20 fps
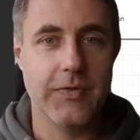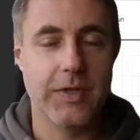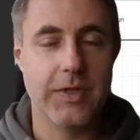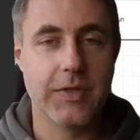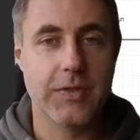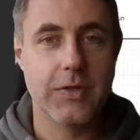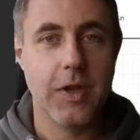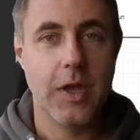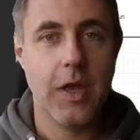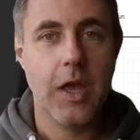
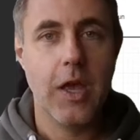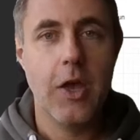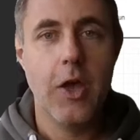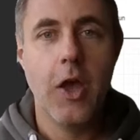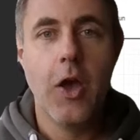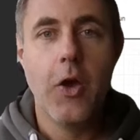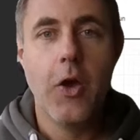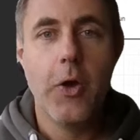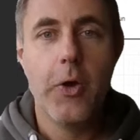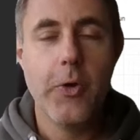is,
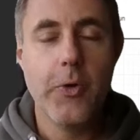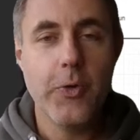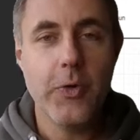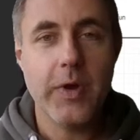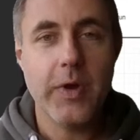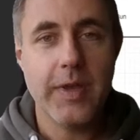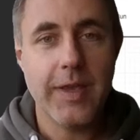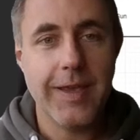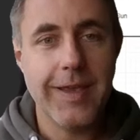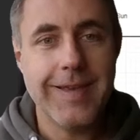who
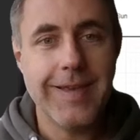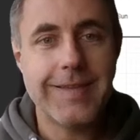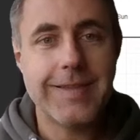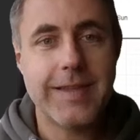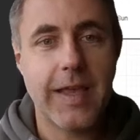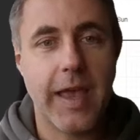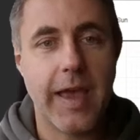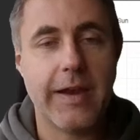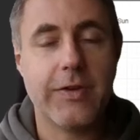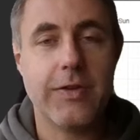is
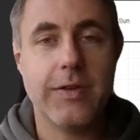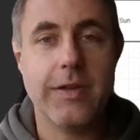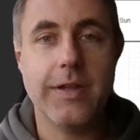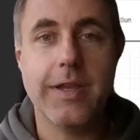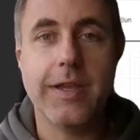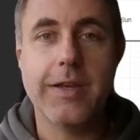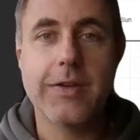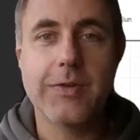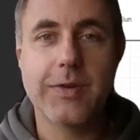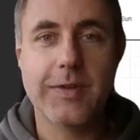actually
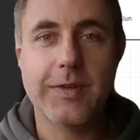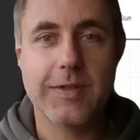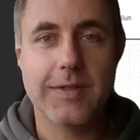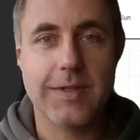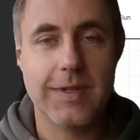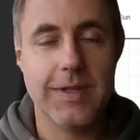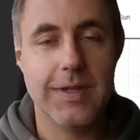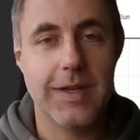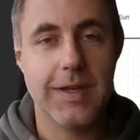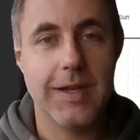
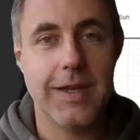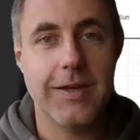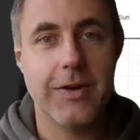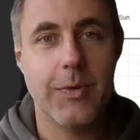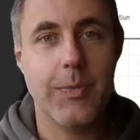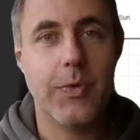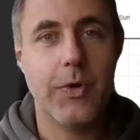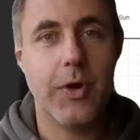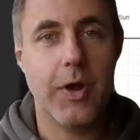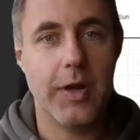interested in our
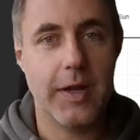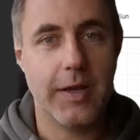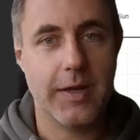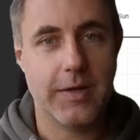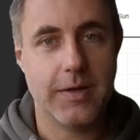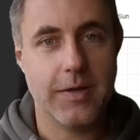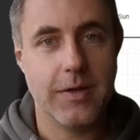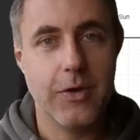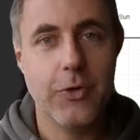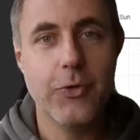
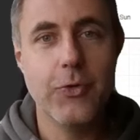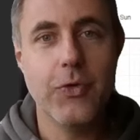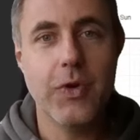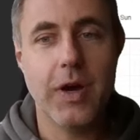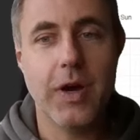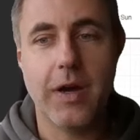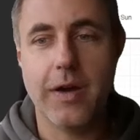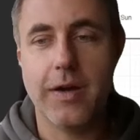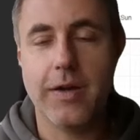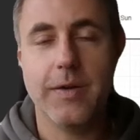product? Who
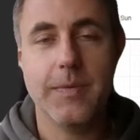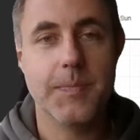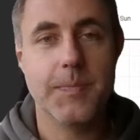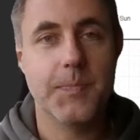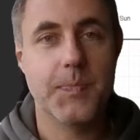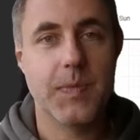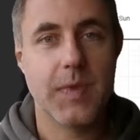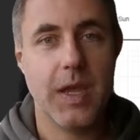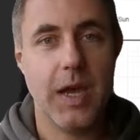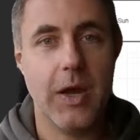are
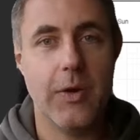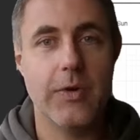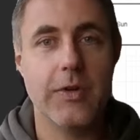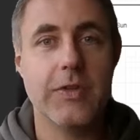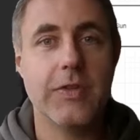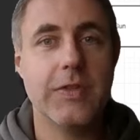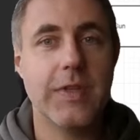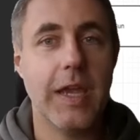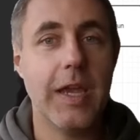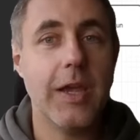our
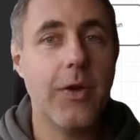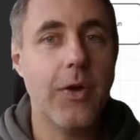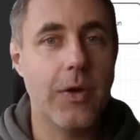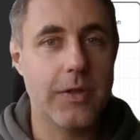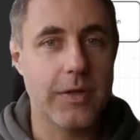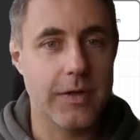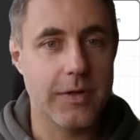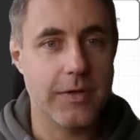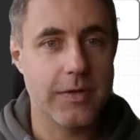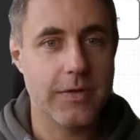
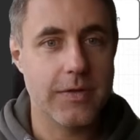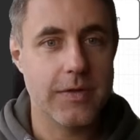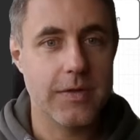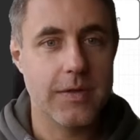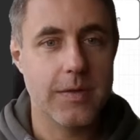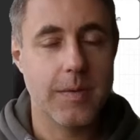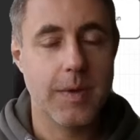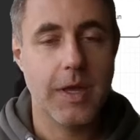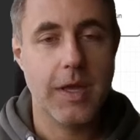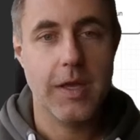stakeholders?
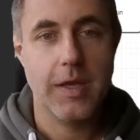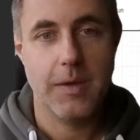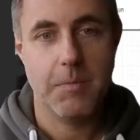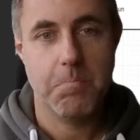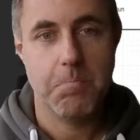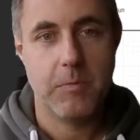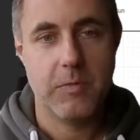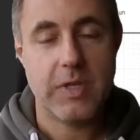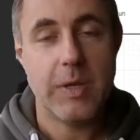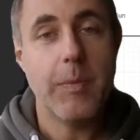
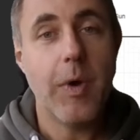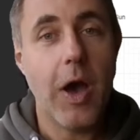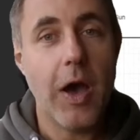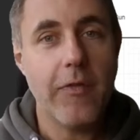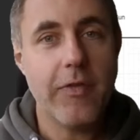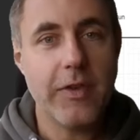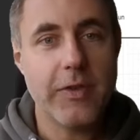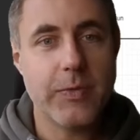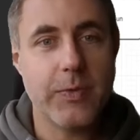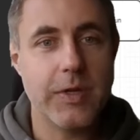Some
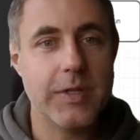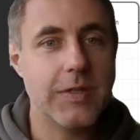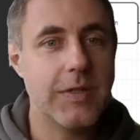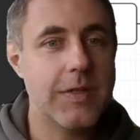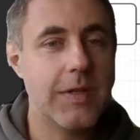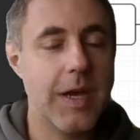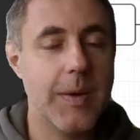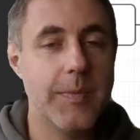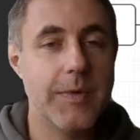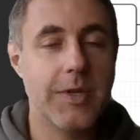obvious ones
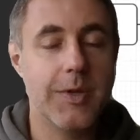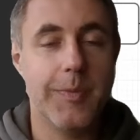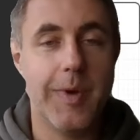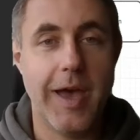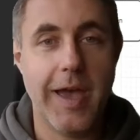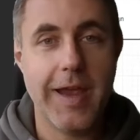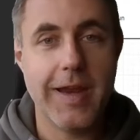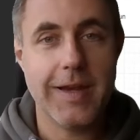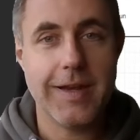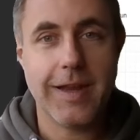come to
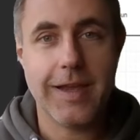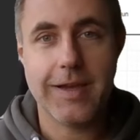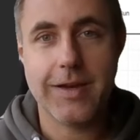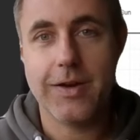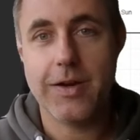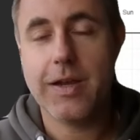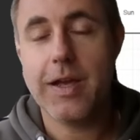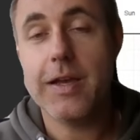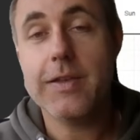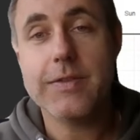mind, like our
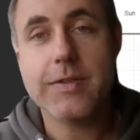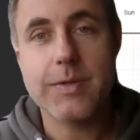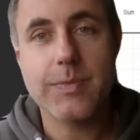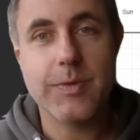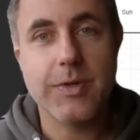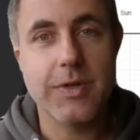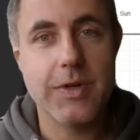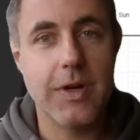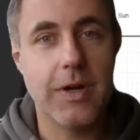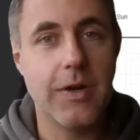
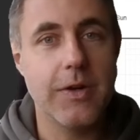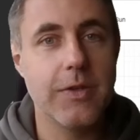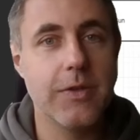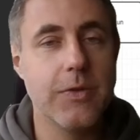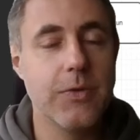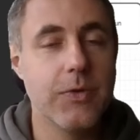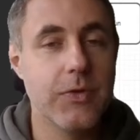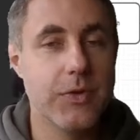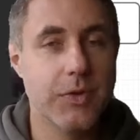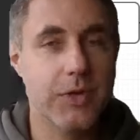customer, our
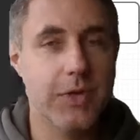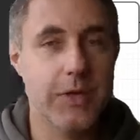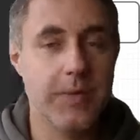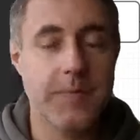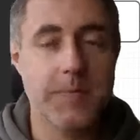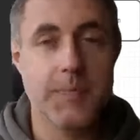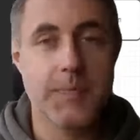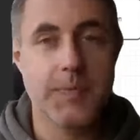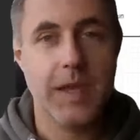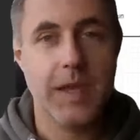user,
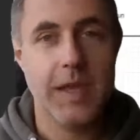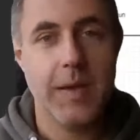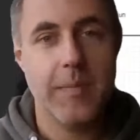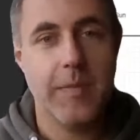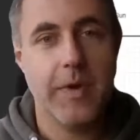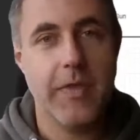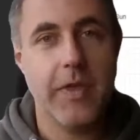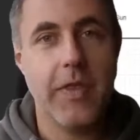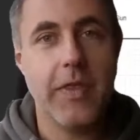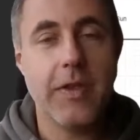
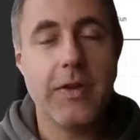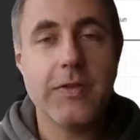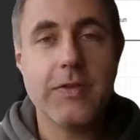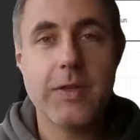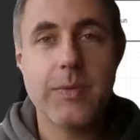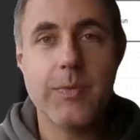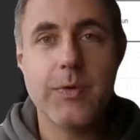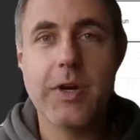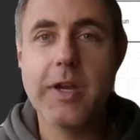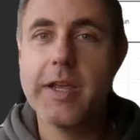but then there's
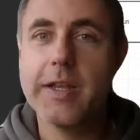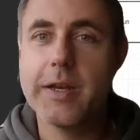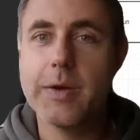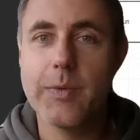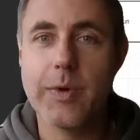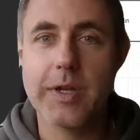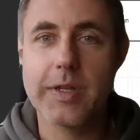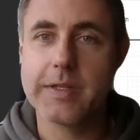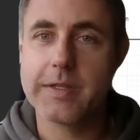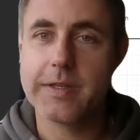some more hidden
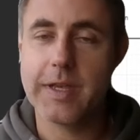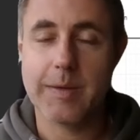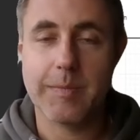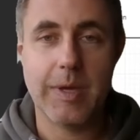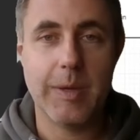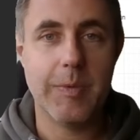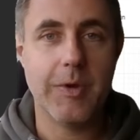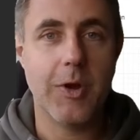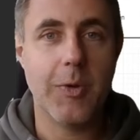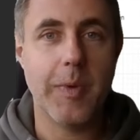ones, like
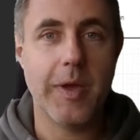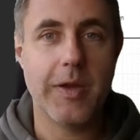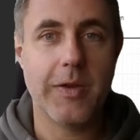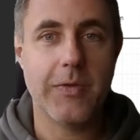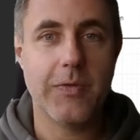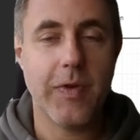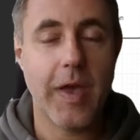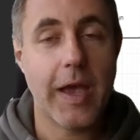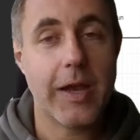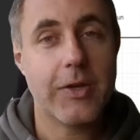maybe our
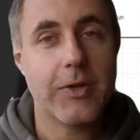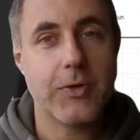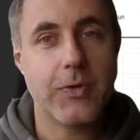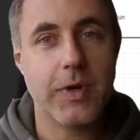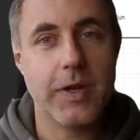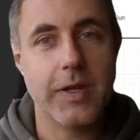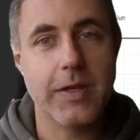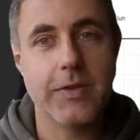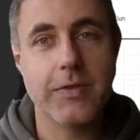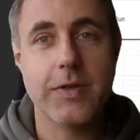
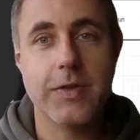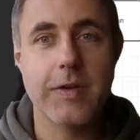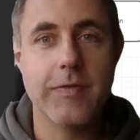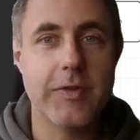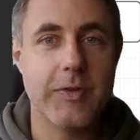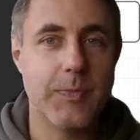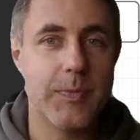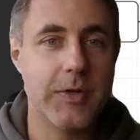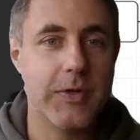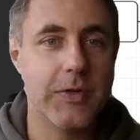manufacturing,
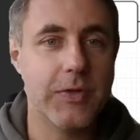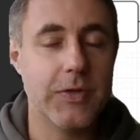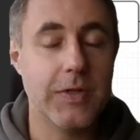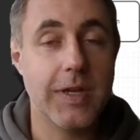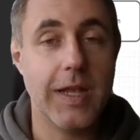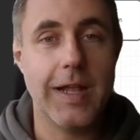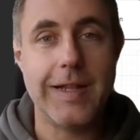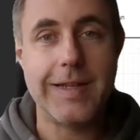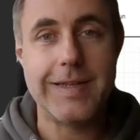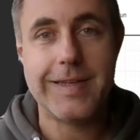service
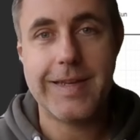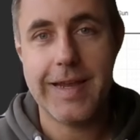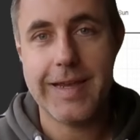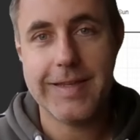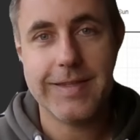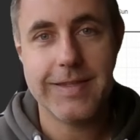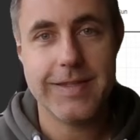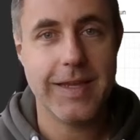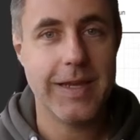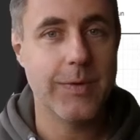personnel,
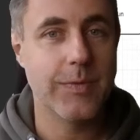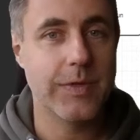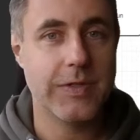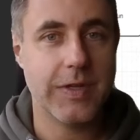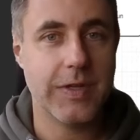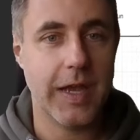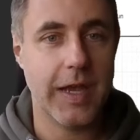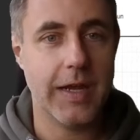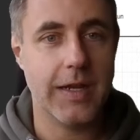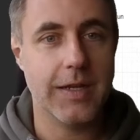testing,
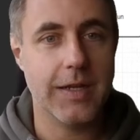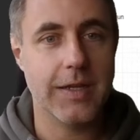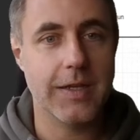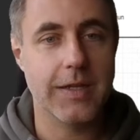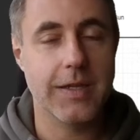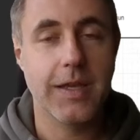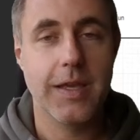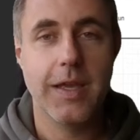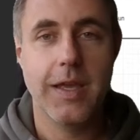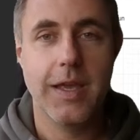
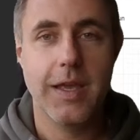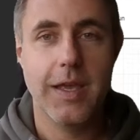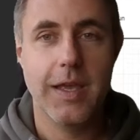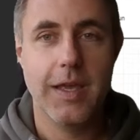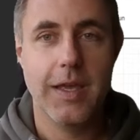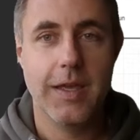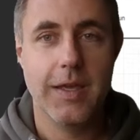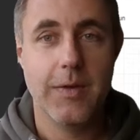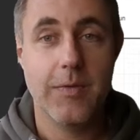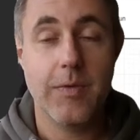recycling,
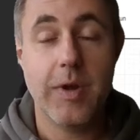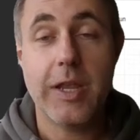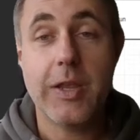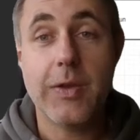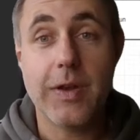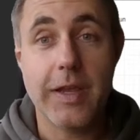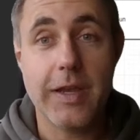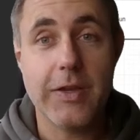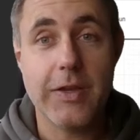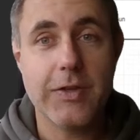
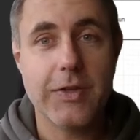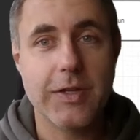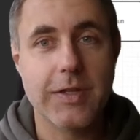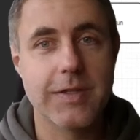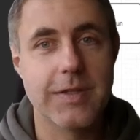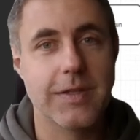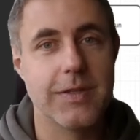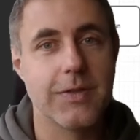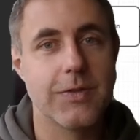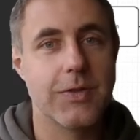
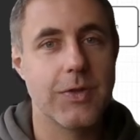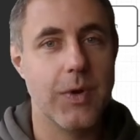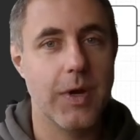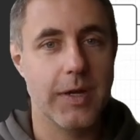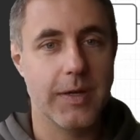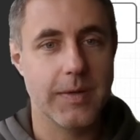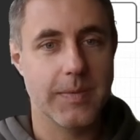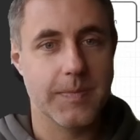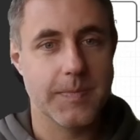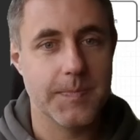regulations, and so
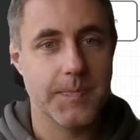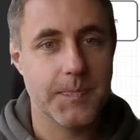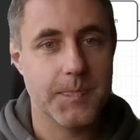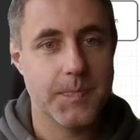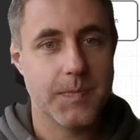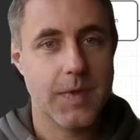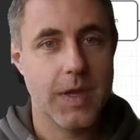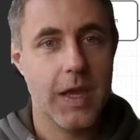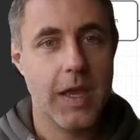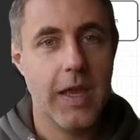on.
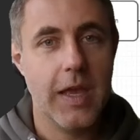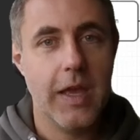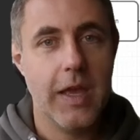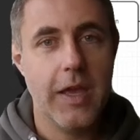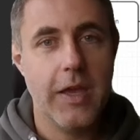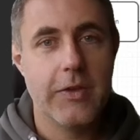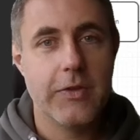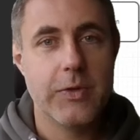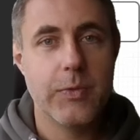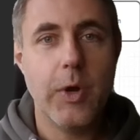
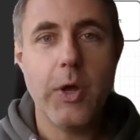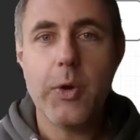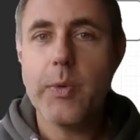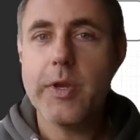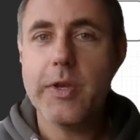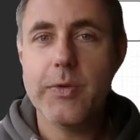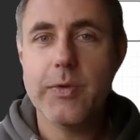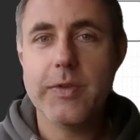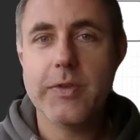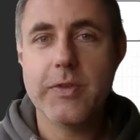So what we
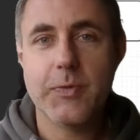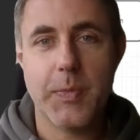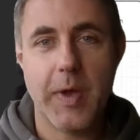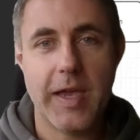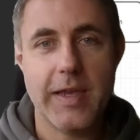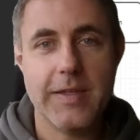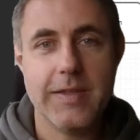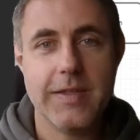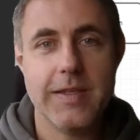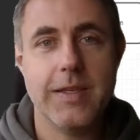do in
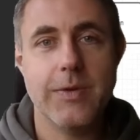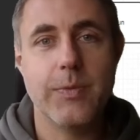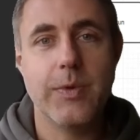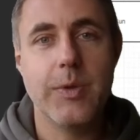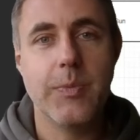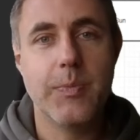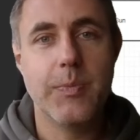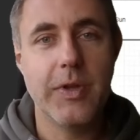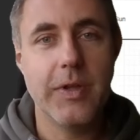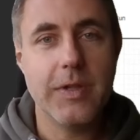Spicy, we
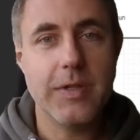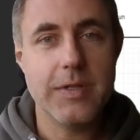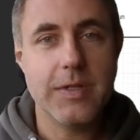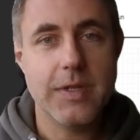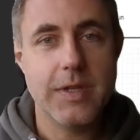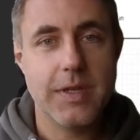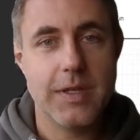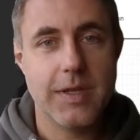build